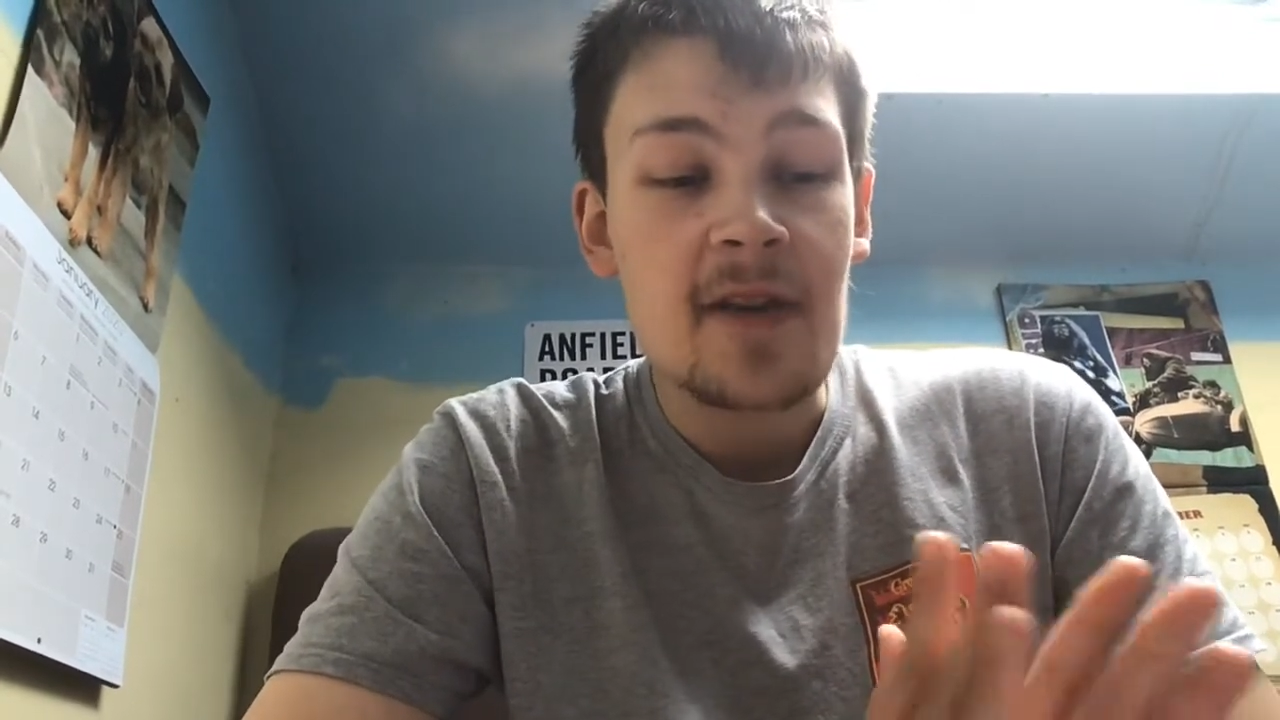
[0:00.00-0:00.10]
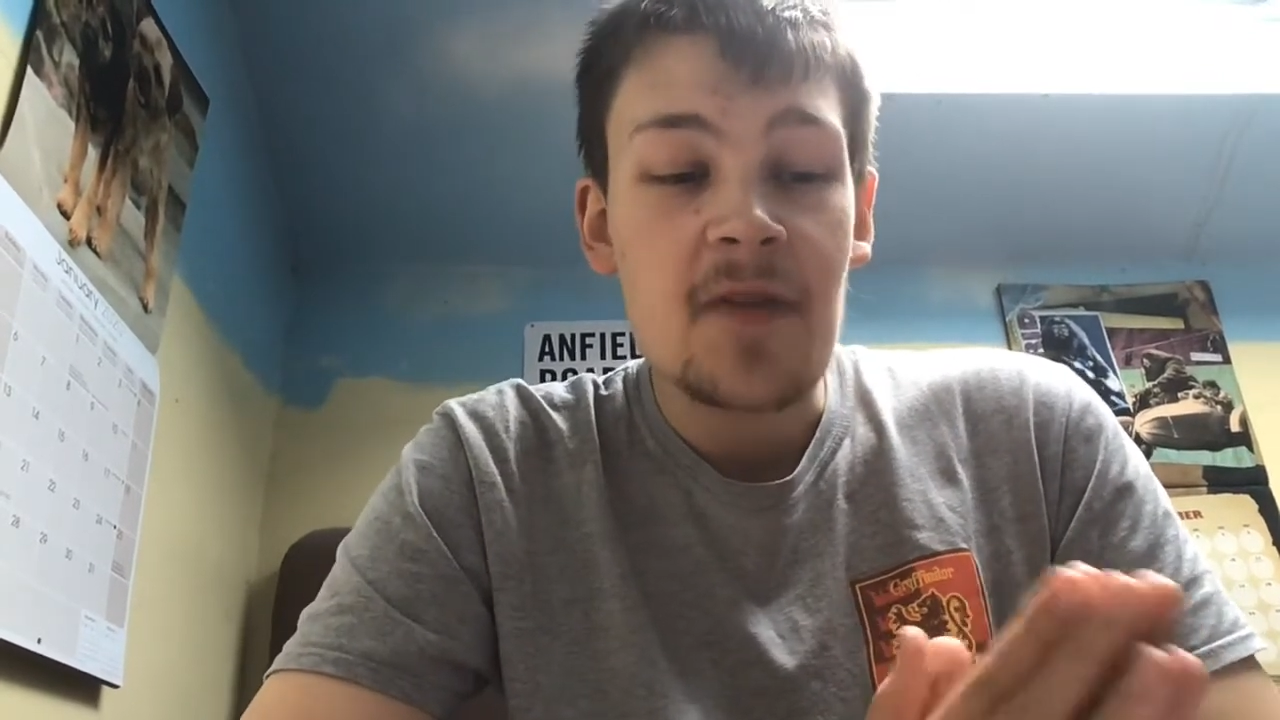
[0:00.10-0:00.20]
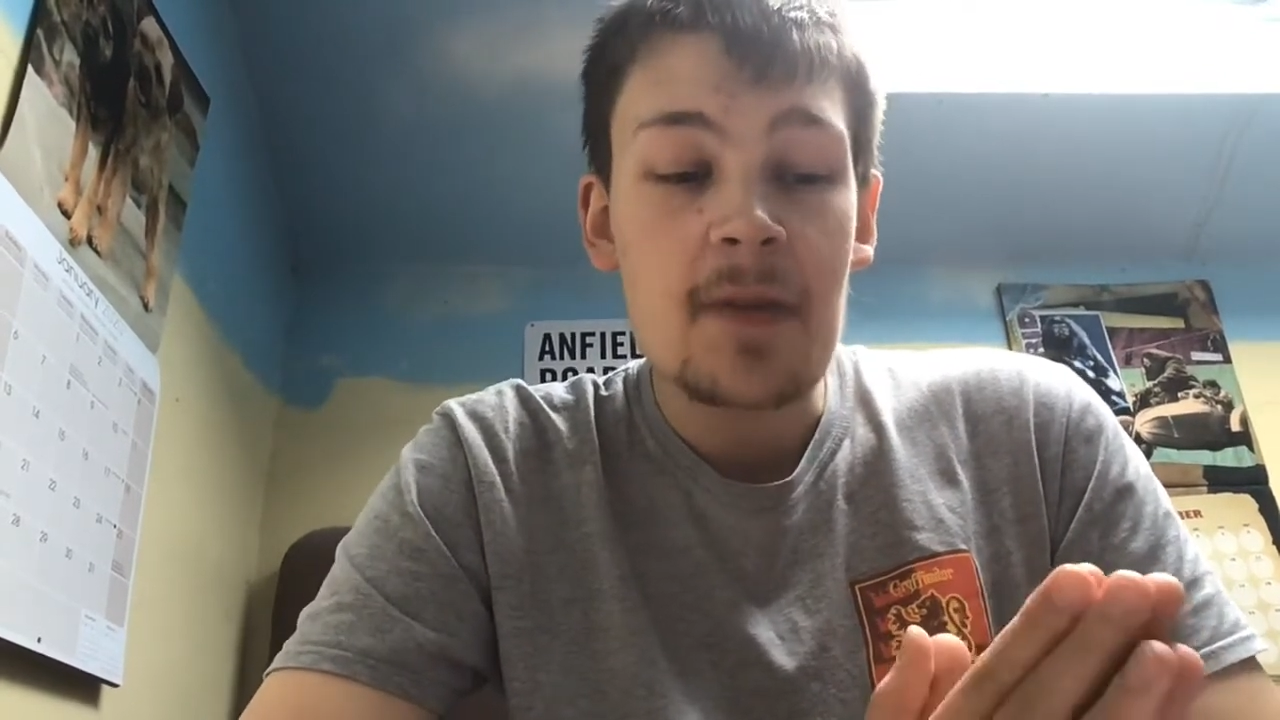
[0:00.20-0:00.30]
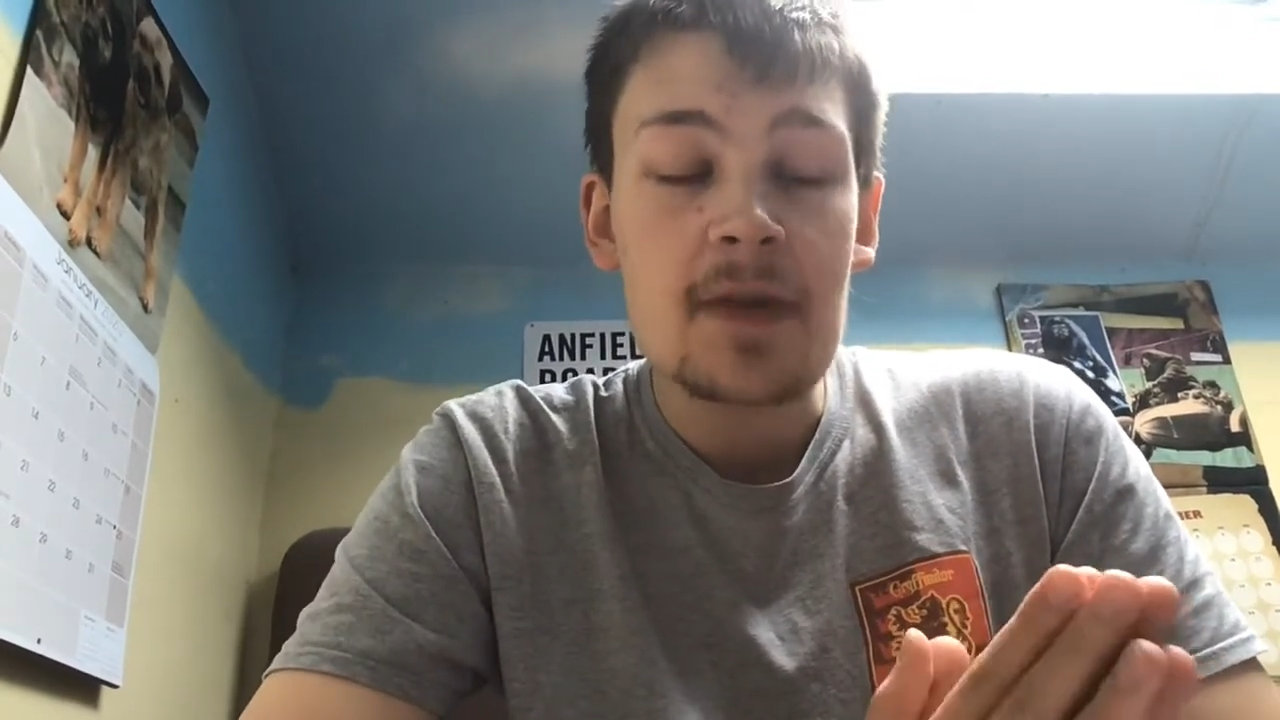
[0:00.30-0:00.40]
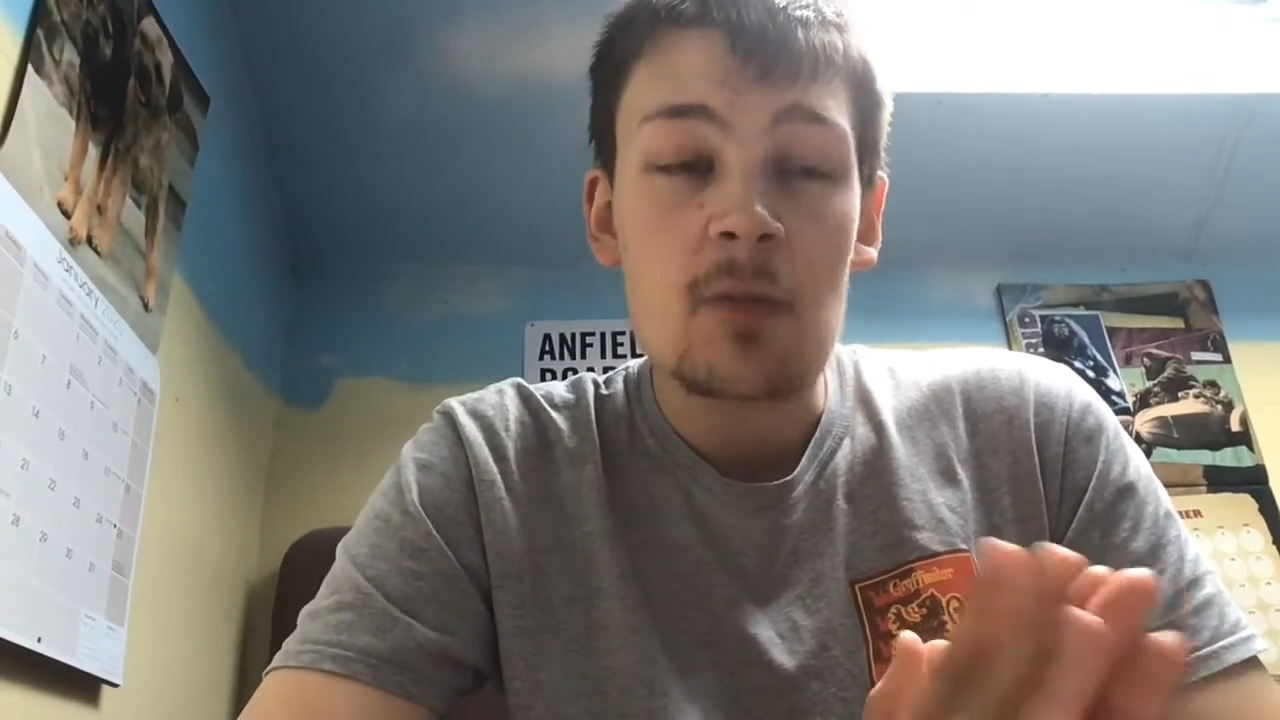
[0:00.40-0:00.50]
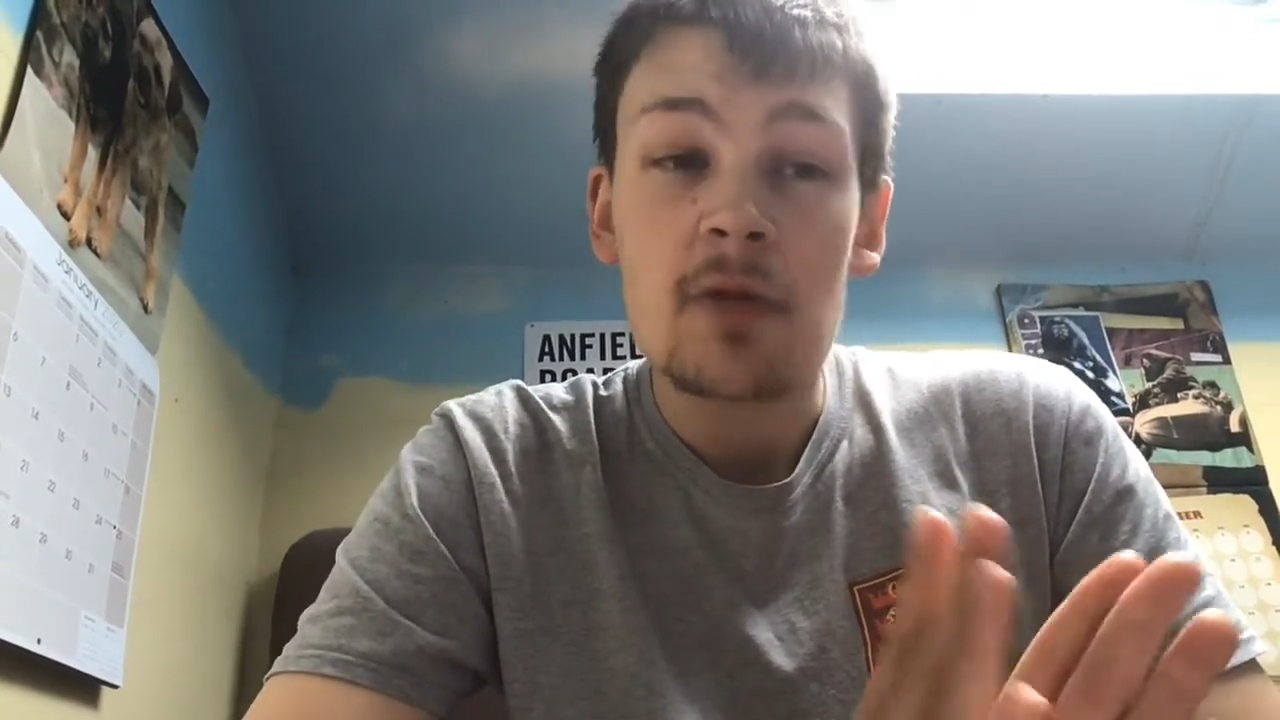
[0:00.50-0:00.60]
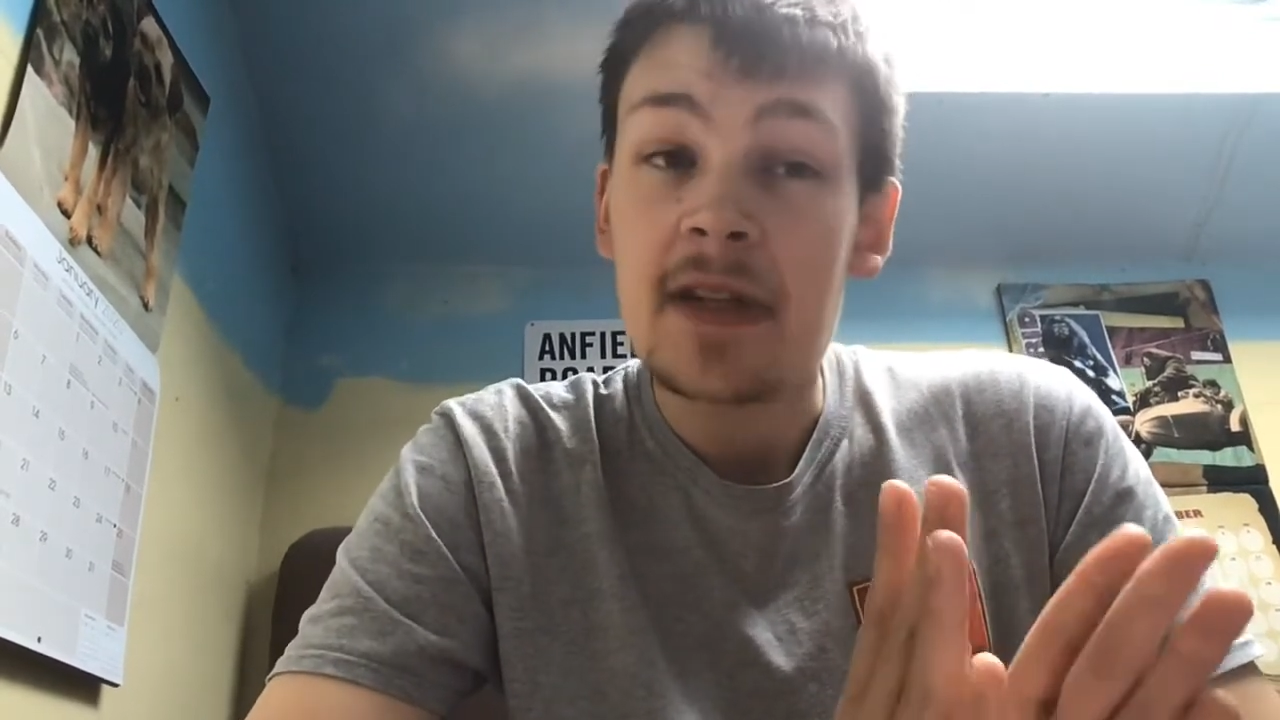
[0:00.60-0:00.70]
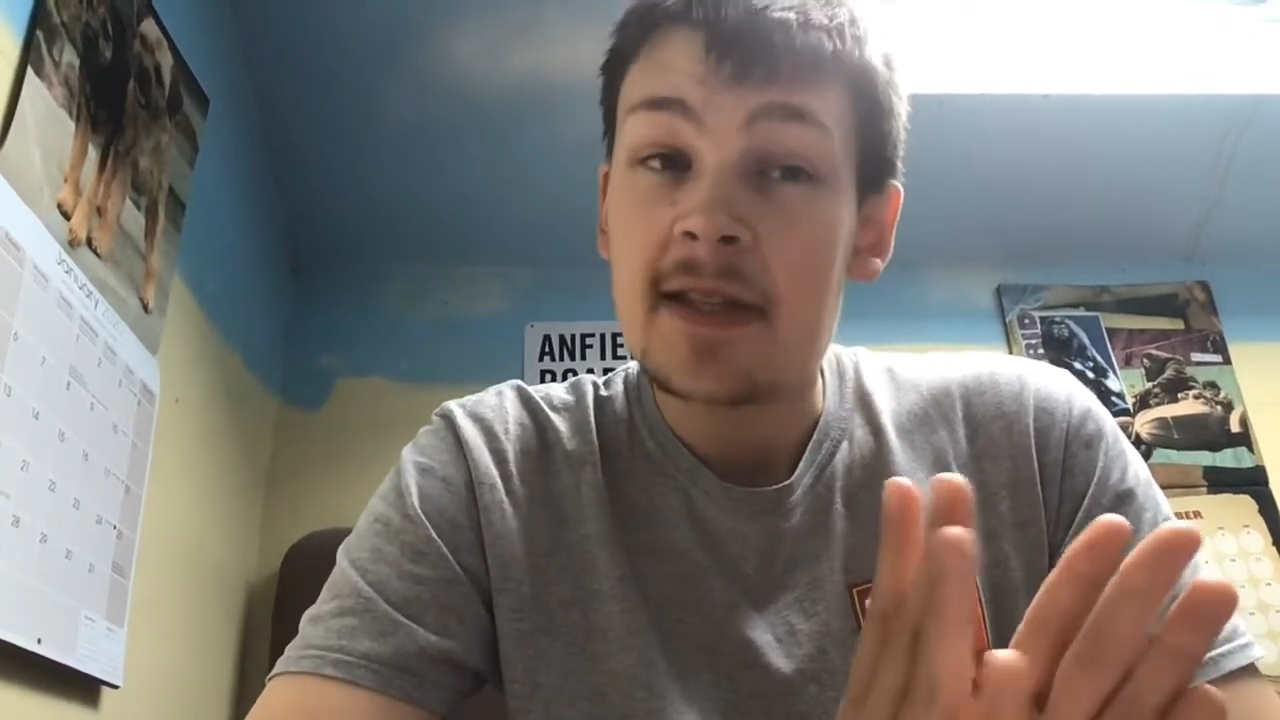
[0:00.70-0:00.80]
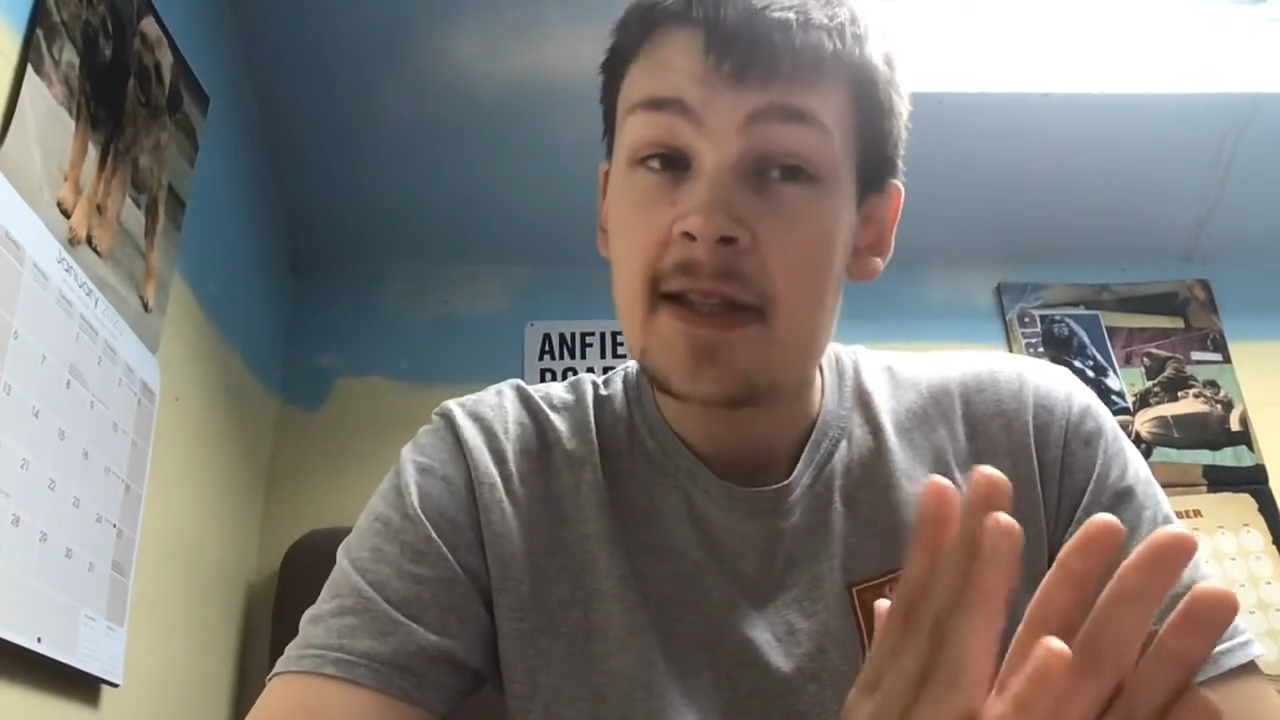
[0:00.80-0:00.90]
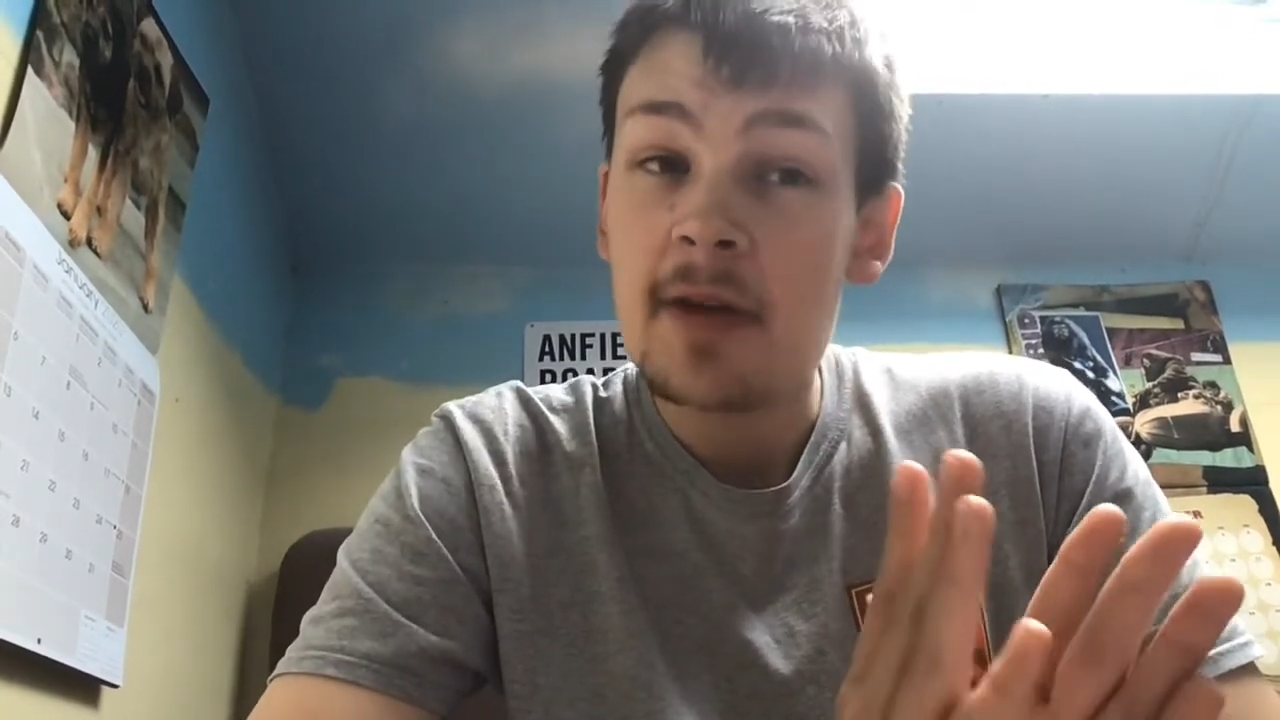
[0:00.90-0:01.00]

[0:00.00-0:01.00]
that Southampton will